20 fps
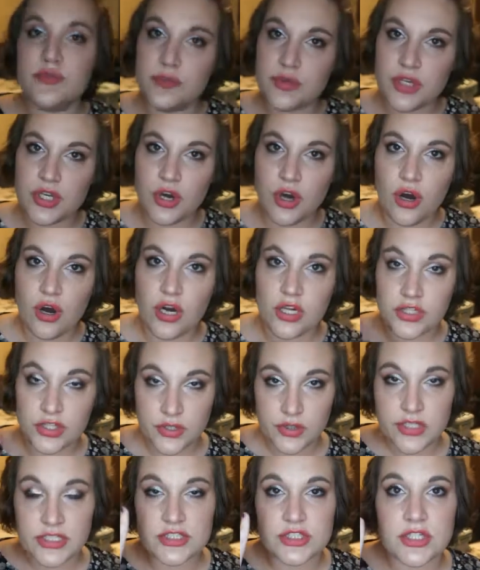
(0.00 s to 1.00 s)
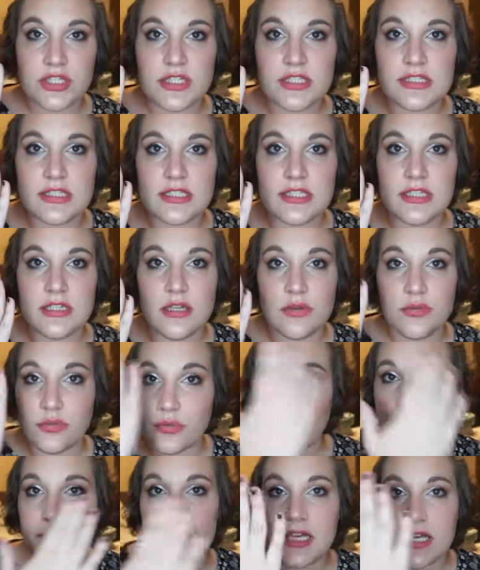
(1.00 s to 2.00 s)
you put it on, you can just
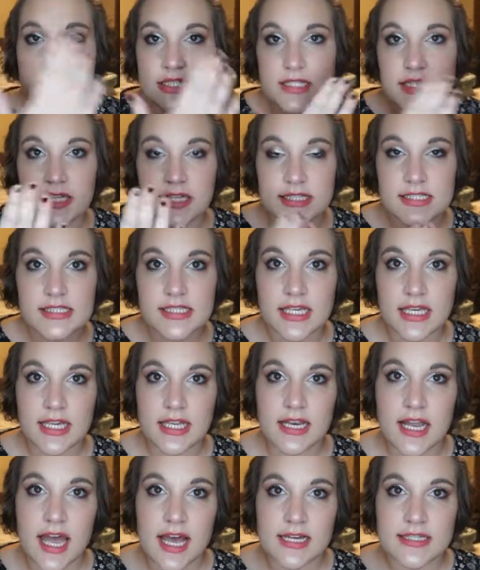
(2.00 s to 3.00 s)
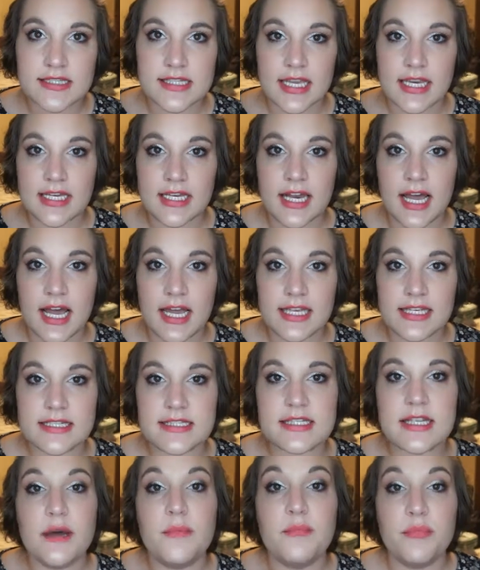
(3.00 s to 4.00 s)
rub it into the skin as a
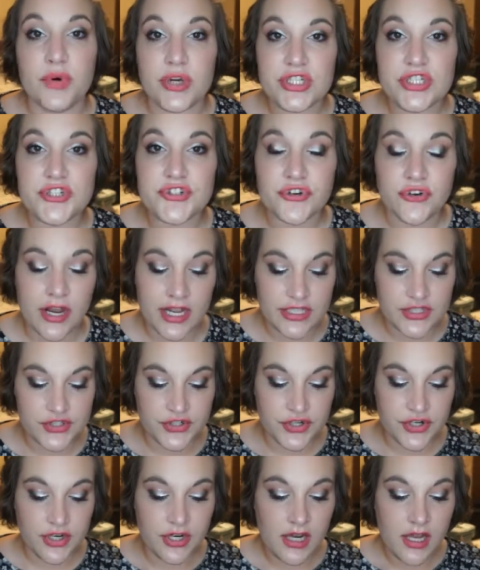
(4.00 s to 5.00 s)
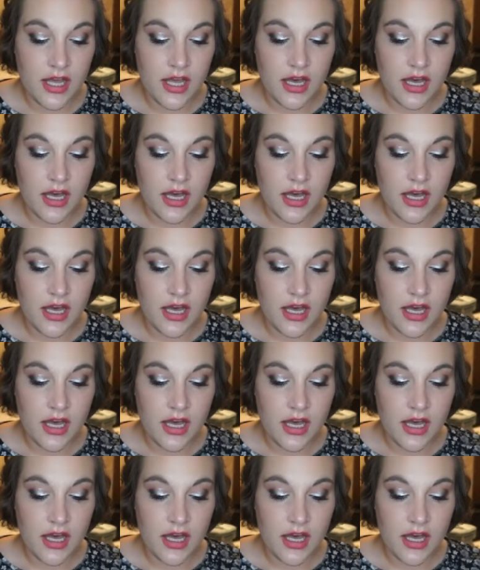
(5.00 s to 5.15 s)
nice moisturizer.